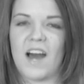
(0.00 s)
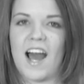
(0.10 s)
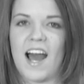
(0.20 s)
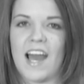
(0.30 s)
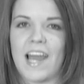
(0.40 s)

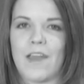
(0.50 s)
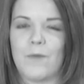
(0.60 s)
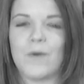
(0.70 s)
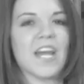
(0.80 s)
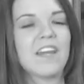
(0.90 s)
I
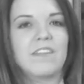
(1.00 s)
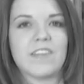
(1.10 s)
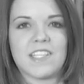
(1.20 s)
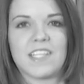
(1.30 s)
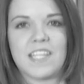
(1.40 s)
went and
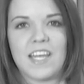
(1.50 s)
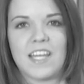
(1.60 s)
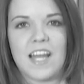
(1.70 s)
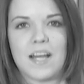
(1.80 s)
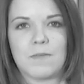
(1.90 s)
visited